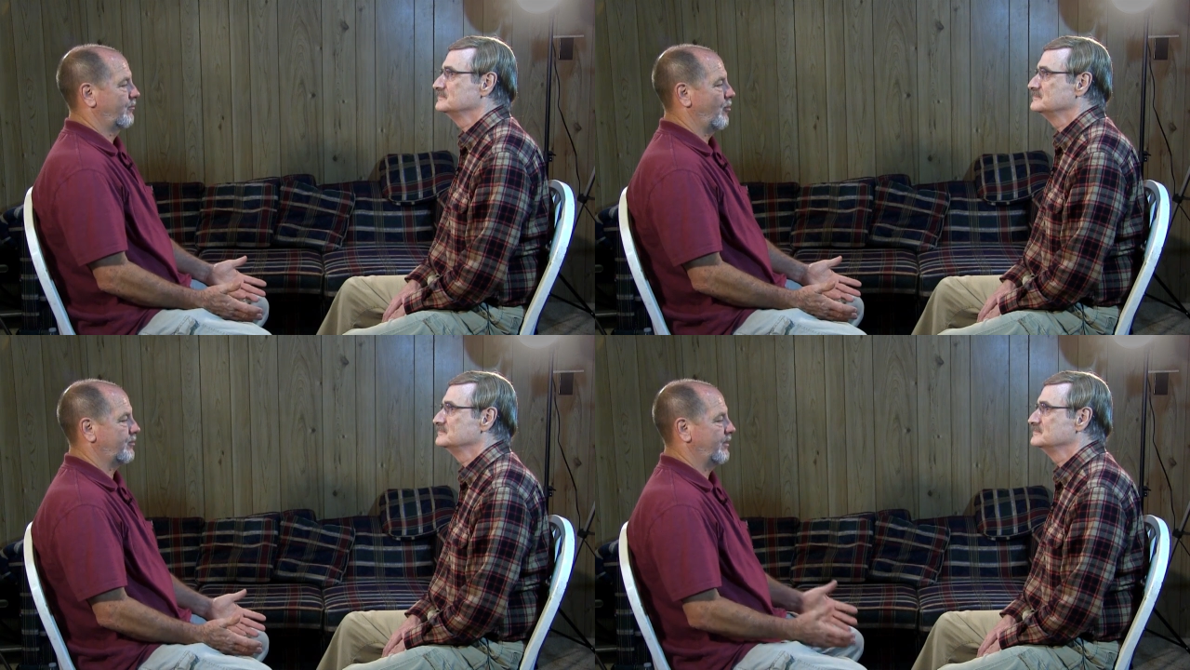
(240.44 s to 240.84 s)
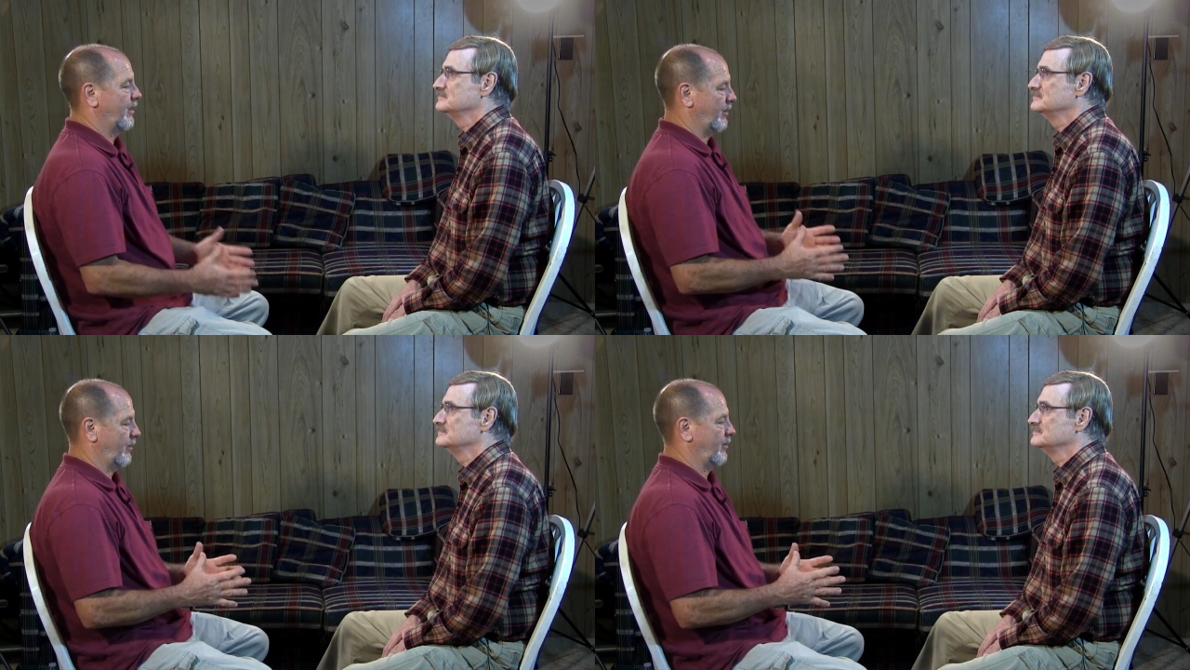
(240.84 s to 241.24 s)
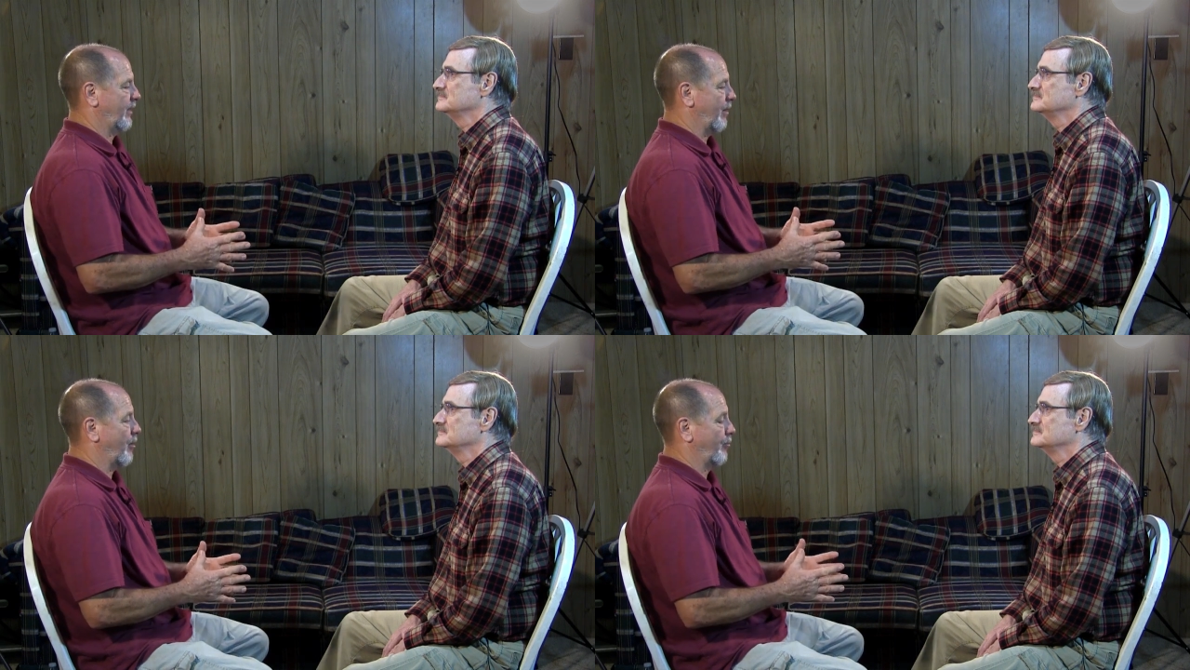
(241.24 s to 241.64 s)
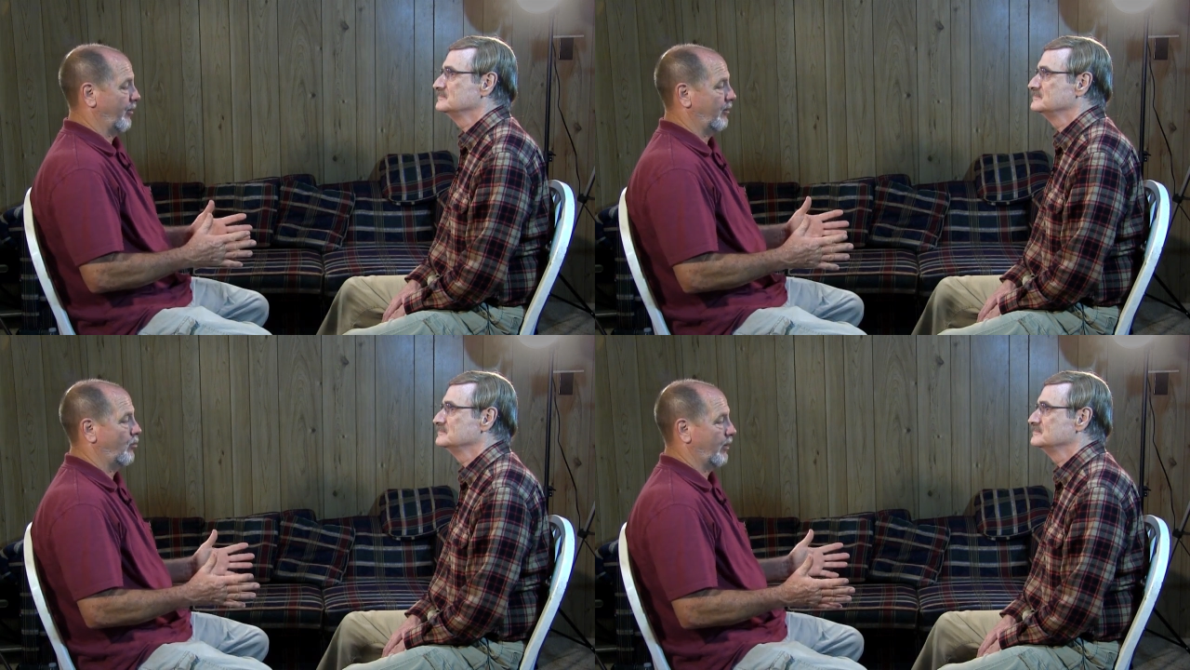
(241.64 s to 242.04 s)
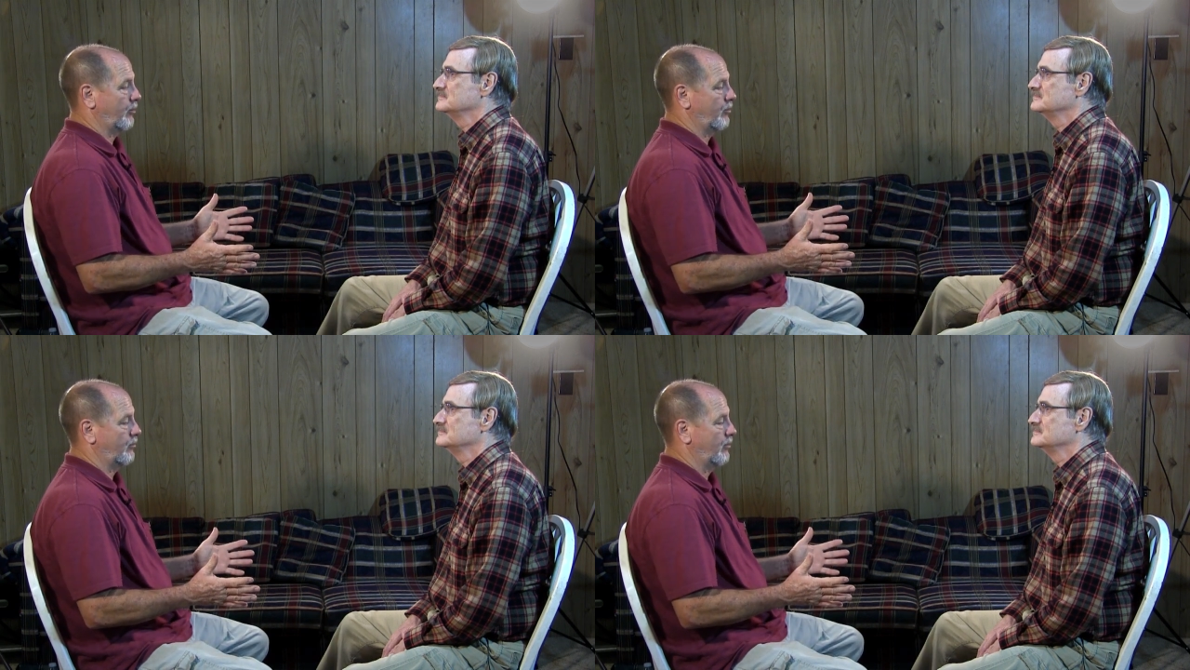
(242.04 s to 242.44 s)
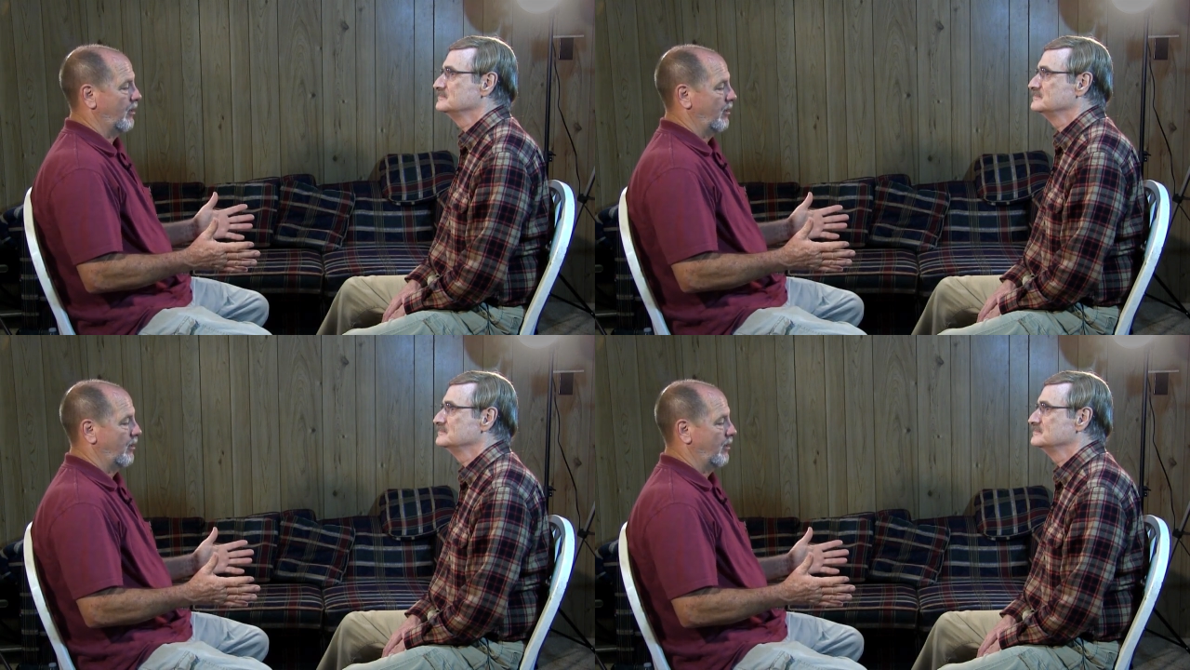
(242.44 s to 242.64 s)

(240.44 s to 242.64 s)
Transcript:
Speaker 1: mostly, it, it came on pretty quick too.